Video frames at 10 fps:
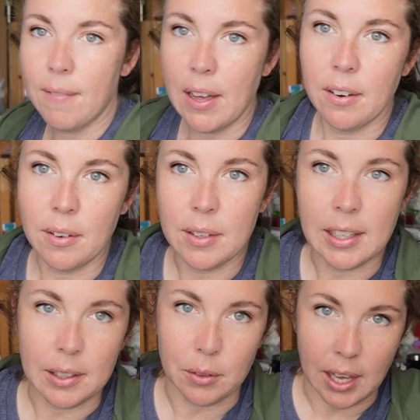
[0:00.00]
found
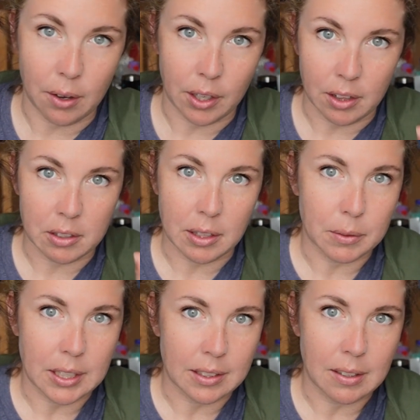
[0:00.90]
a little calculator that
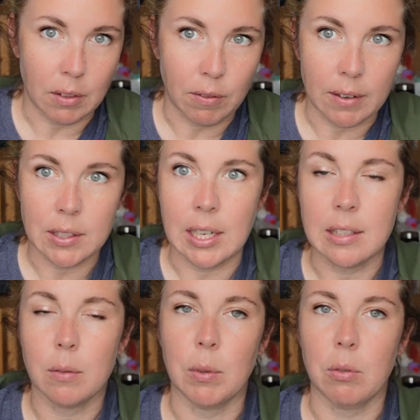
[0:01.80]
was like 75
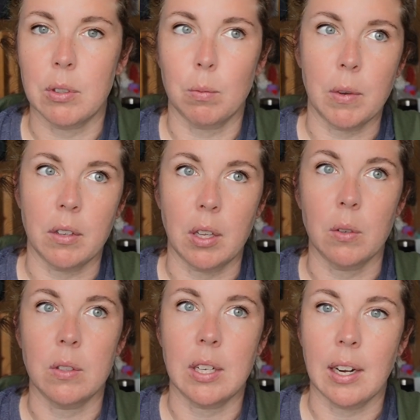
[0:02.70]
cents, which was well
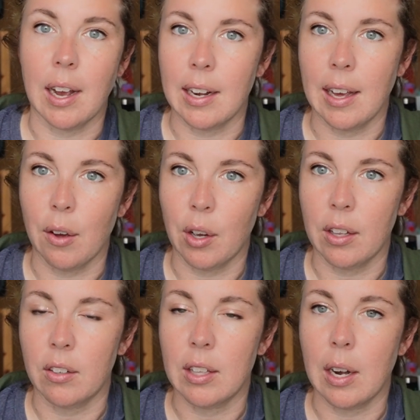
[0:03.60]
used, and a kind of
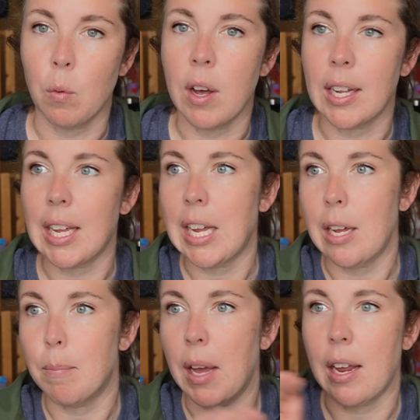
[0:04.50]
calculator that I want to
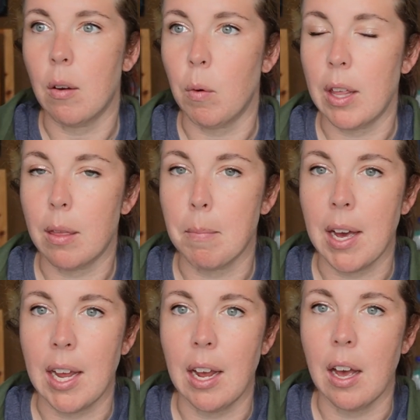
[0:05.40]
keep in with
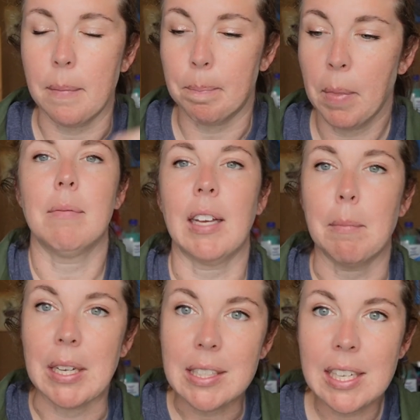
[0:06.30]
my
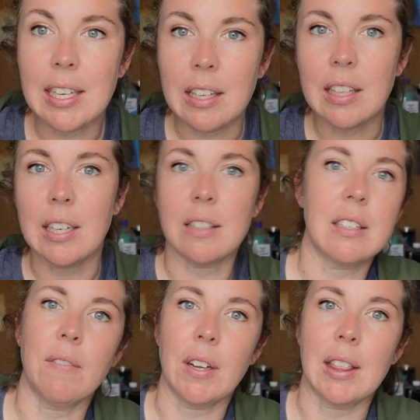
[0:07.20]
like my till and
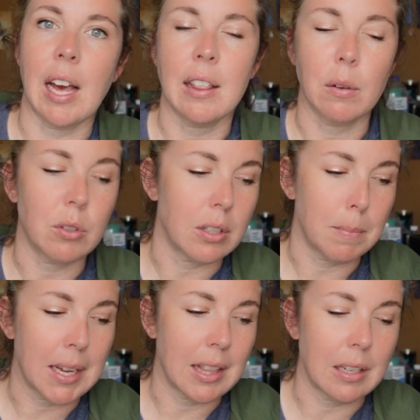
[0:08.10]
stuff like that. That will just
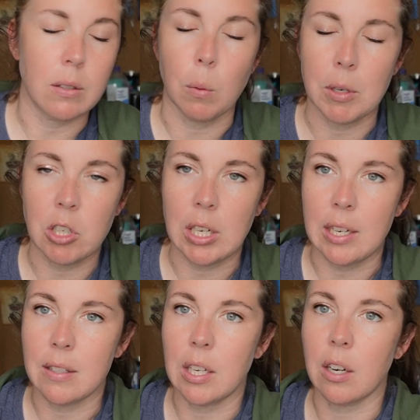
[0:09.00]
make things so much
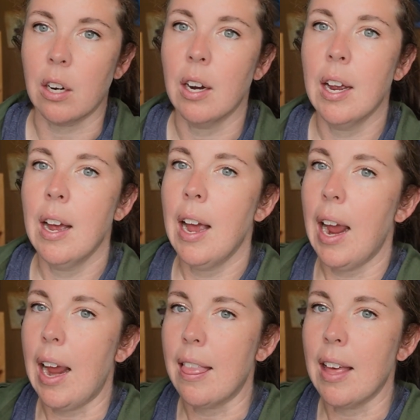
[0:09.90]
easier.
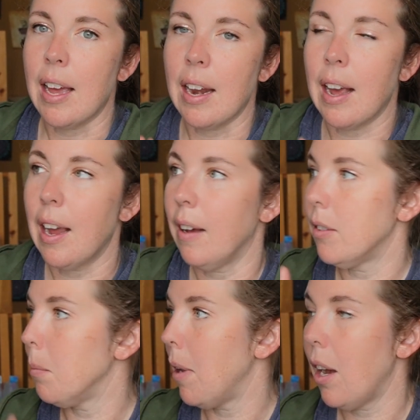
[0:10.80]
And then I have
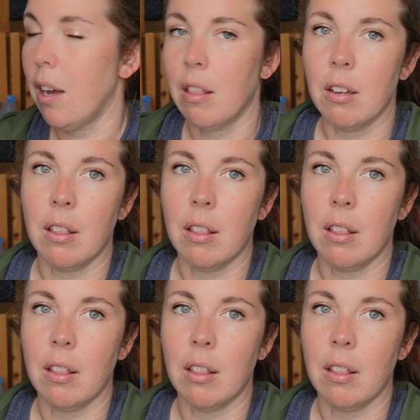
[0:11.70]
some other